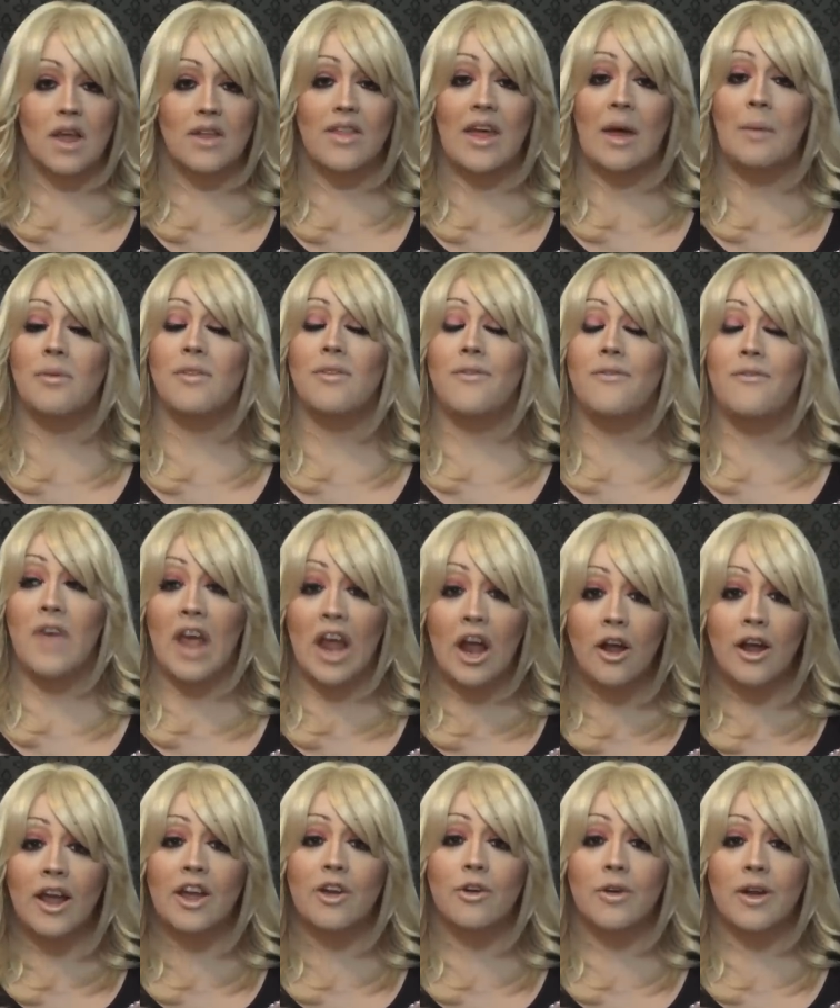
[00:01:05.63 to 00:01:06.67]
That was
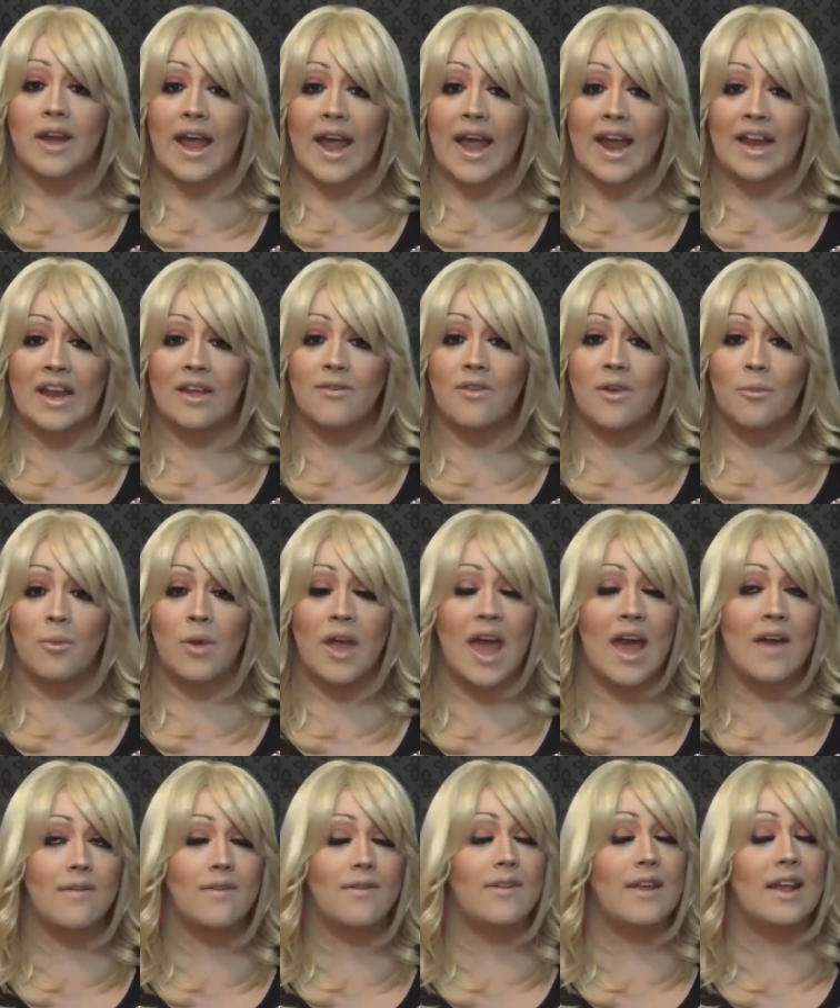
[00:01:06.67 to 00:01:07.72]
very creative, and we
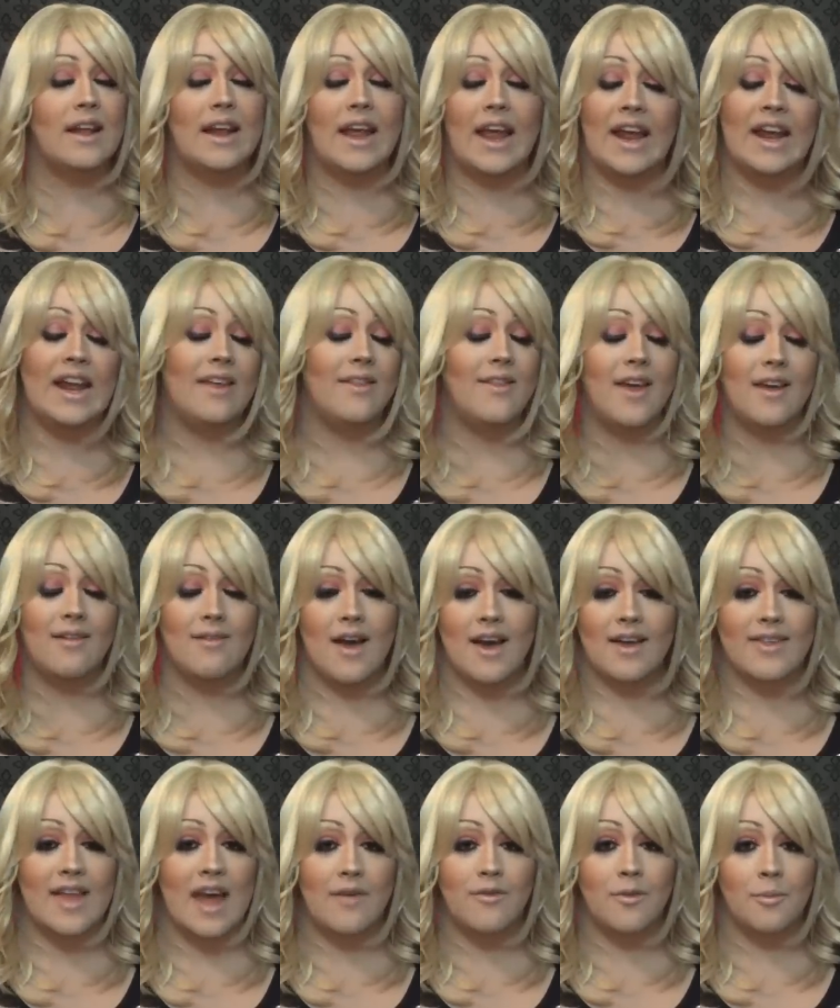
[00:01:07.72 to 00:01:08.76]
haven't seen anything like
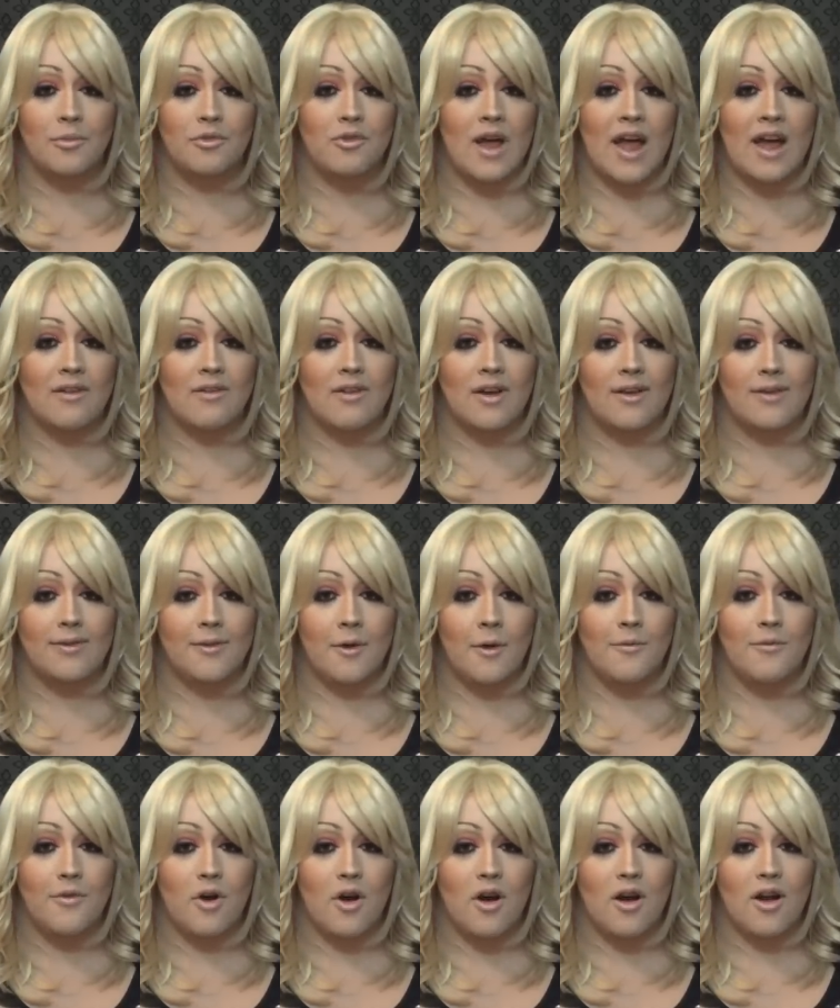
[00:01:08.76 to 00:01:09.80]
that from Drag Race so
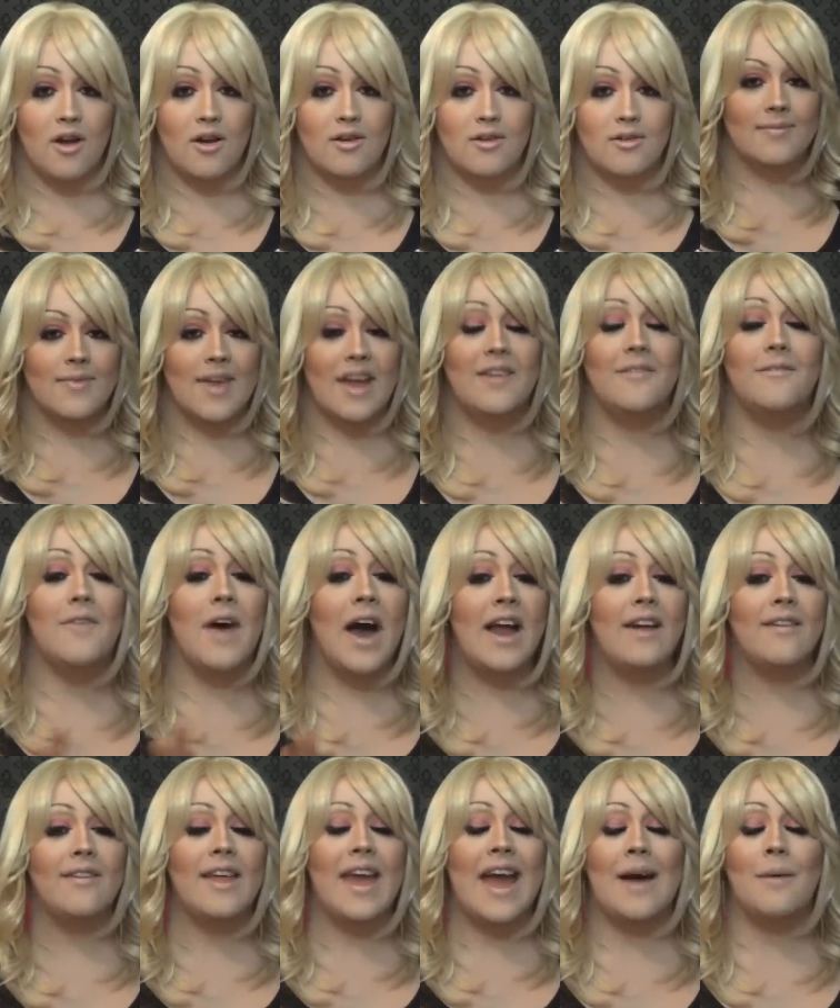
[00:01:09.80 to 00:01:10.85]
far. And
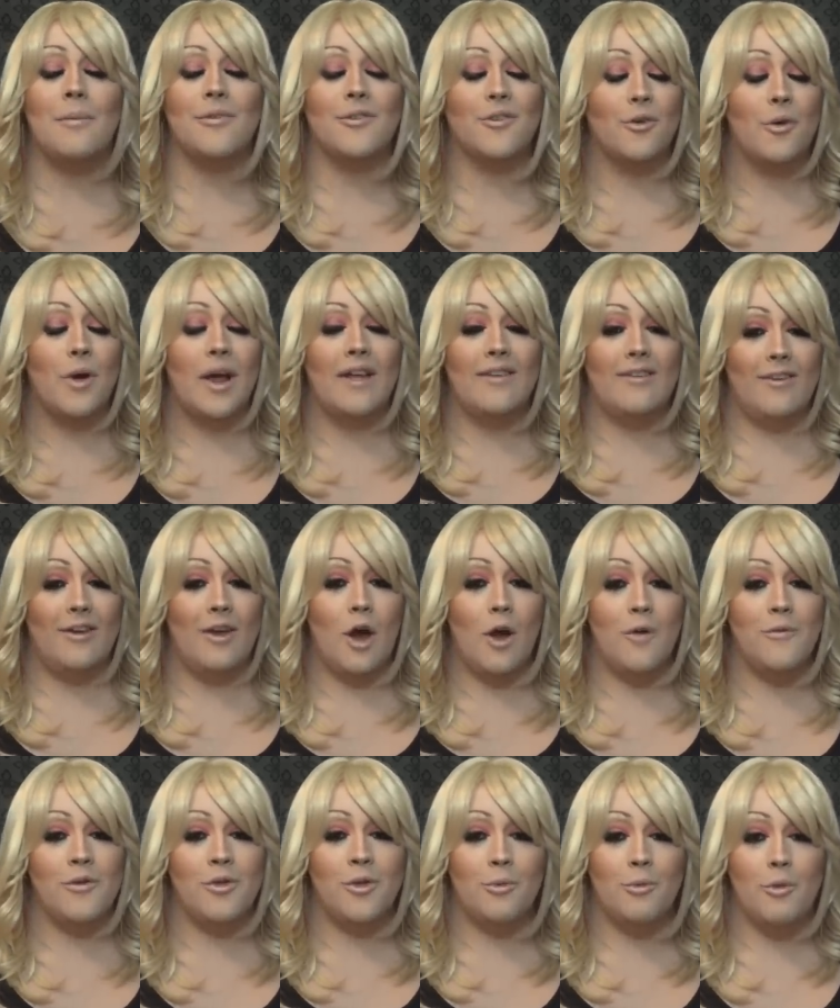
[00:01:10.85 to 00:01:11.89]
finally, I was crazy
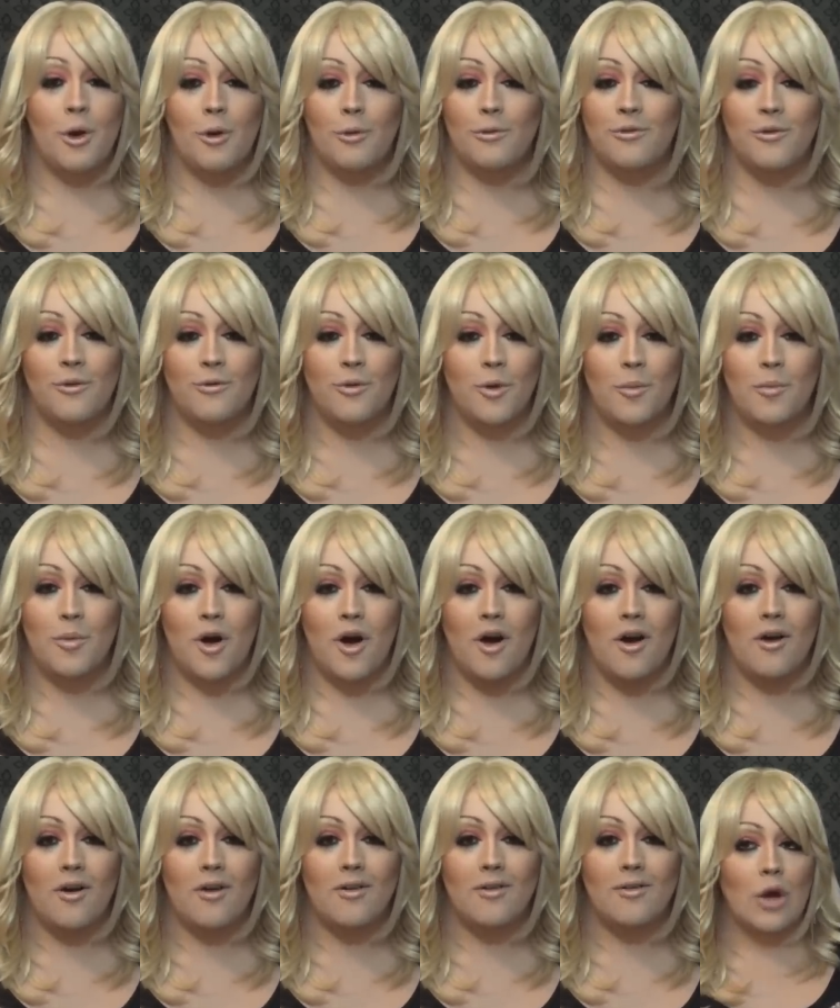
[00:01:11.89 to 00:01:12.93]
over the roast of
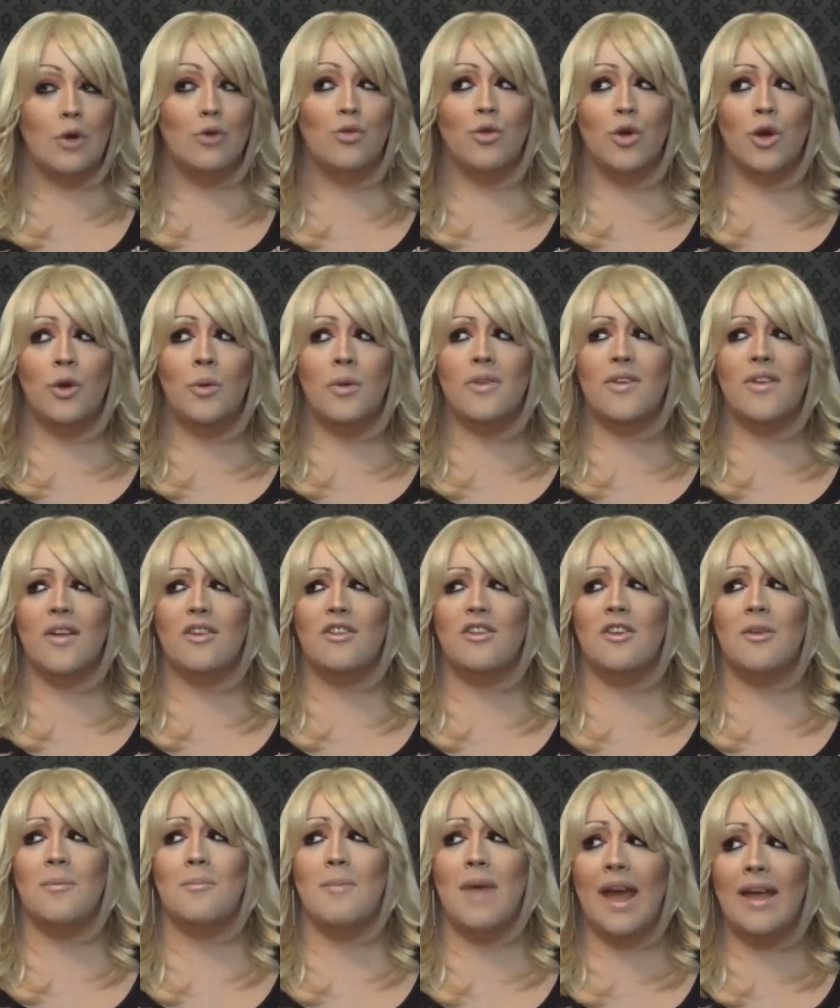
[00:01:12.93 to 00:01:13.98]
RuPaul. Ru is such
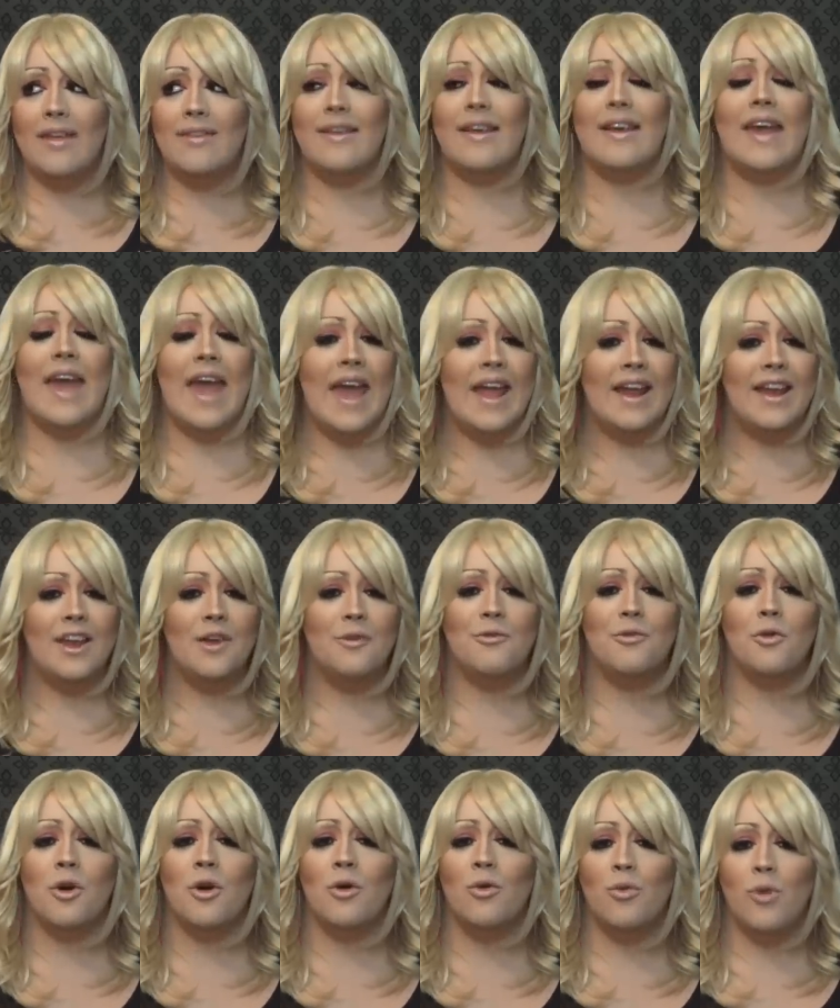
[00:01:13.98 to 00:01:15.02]
an amazing candidate
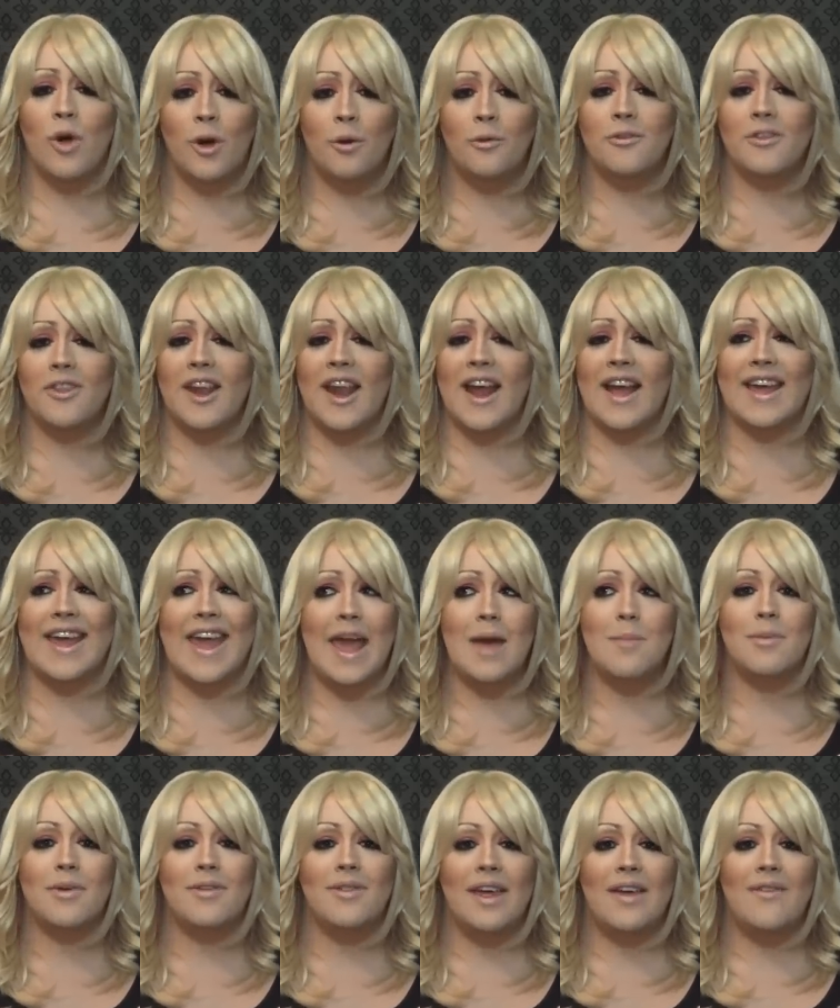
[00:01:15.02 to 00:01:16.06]
for a roast that I can't
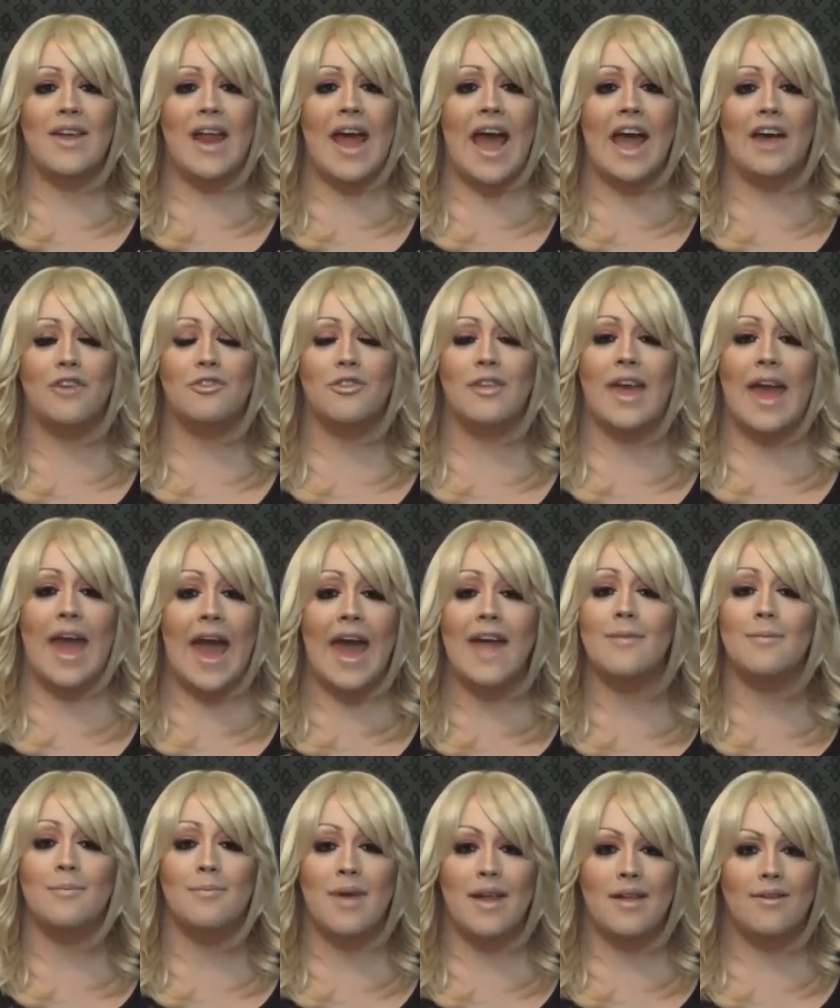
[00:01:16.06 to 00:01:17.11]
believe it actually
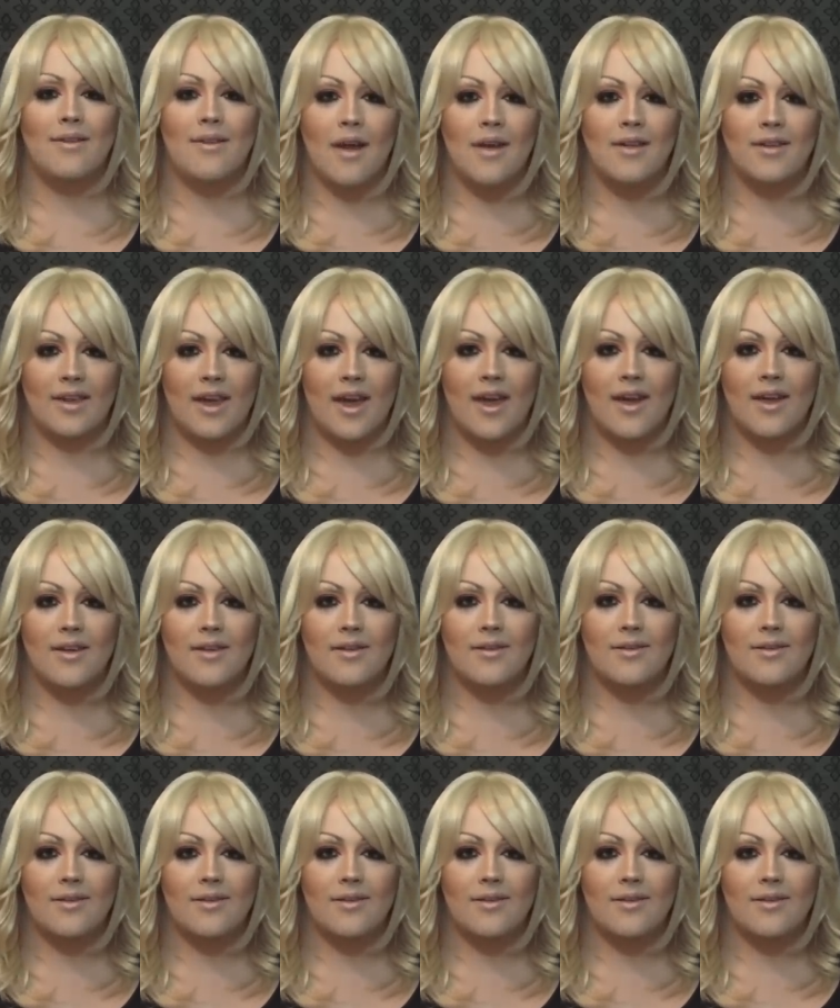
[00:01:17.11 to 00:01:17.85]
hadn't been done yet.